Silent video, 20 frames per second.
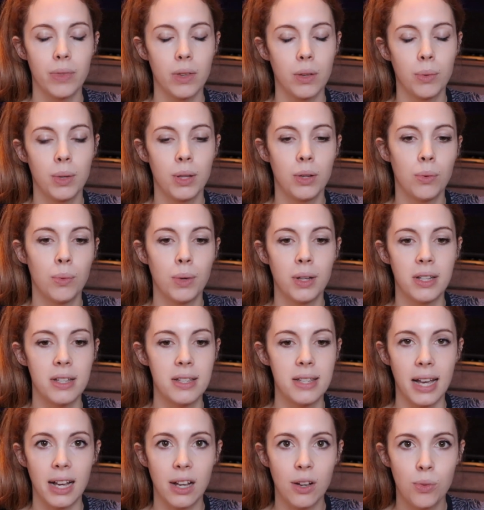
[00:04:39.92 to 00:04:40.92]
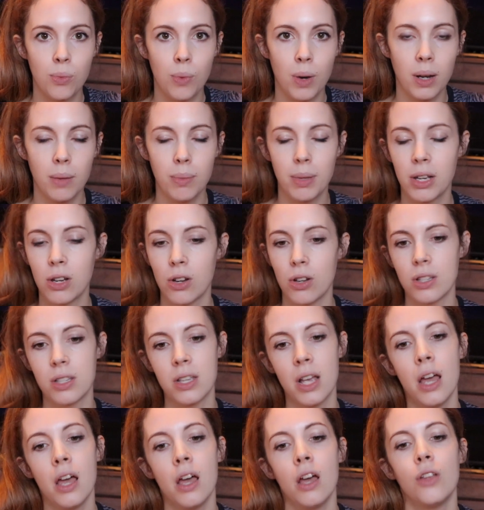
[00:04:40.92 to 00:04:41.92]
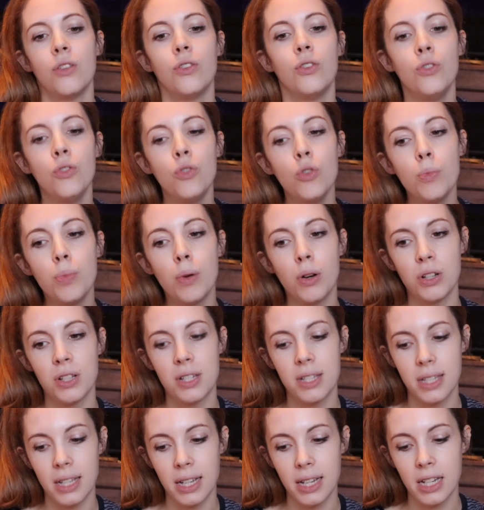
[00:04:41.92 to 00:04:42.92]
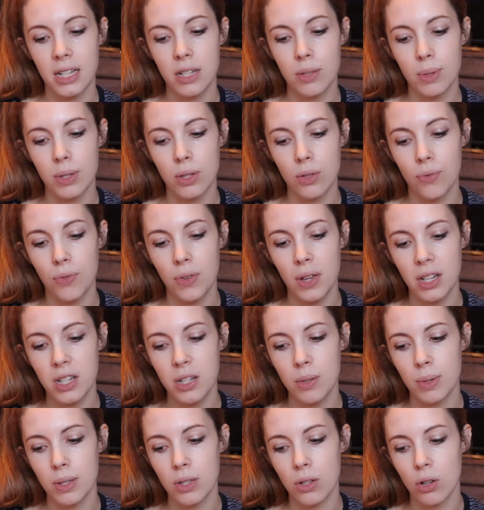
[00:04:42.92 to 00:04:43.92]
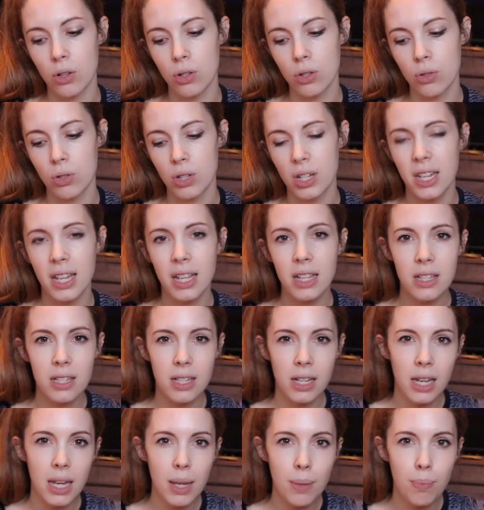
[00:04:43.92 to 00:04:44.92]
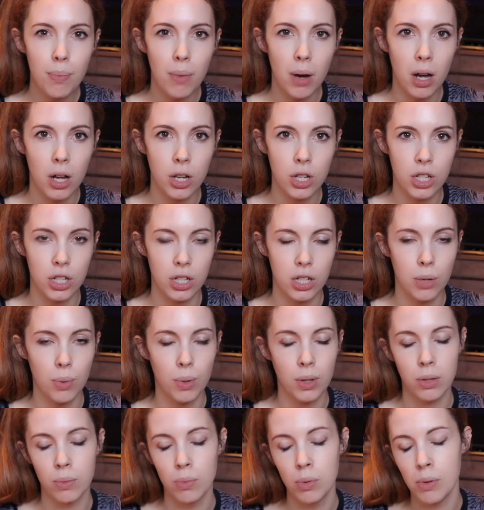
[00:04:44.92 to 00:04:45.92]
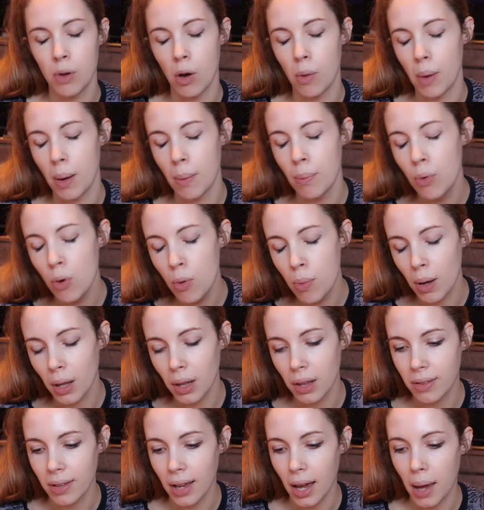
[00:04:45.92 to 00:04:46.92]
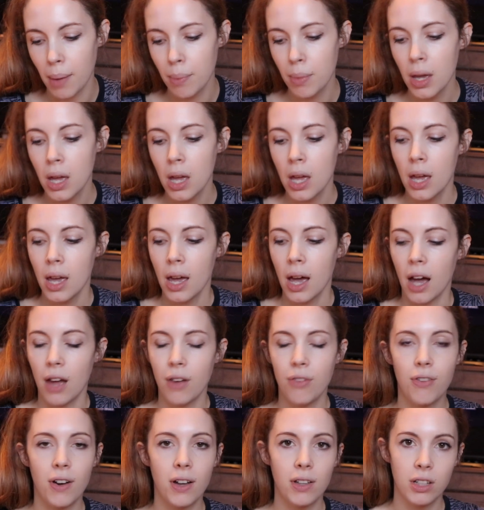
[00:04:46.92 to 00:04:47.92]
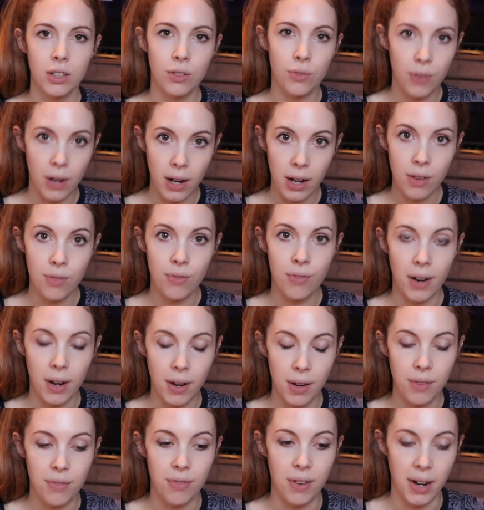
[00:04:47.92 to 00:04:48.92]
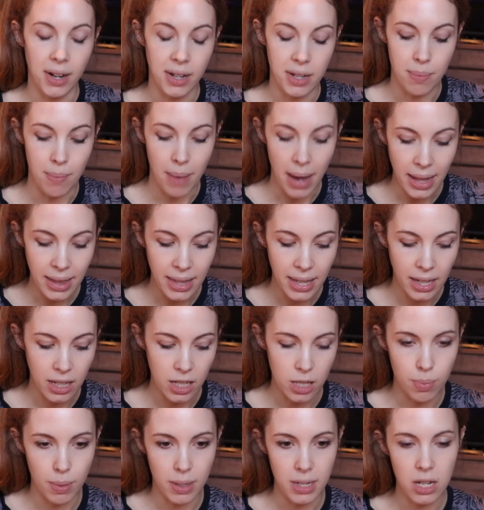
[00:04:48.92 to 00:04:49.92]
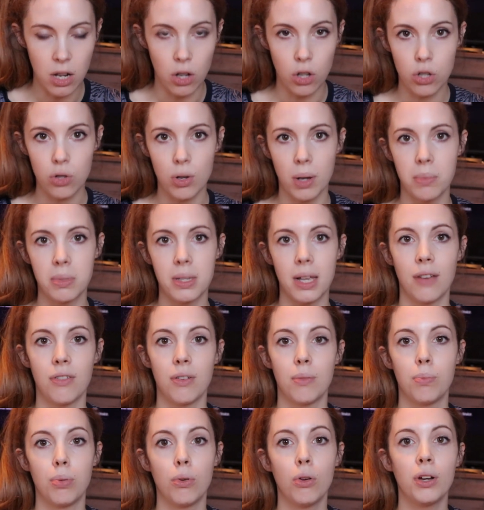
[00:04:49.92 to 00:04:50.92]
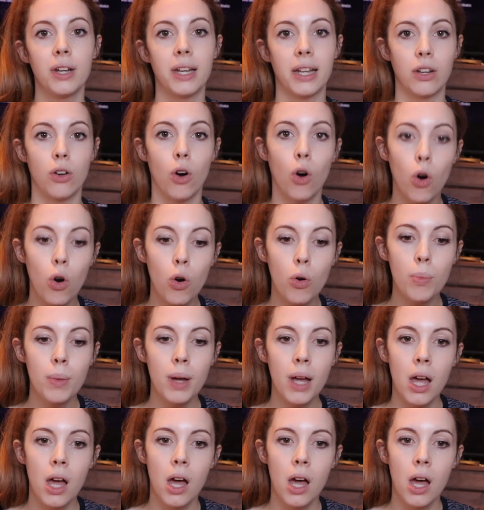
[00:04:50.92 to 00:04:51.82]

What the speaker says: we don't want a second one, because the newborn stage with Sophia, she didn't sleep much. She wanted to be on my boob all the time. I found it very, very, very demanding, especially also I'm self-employed at home.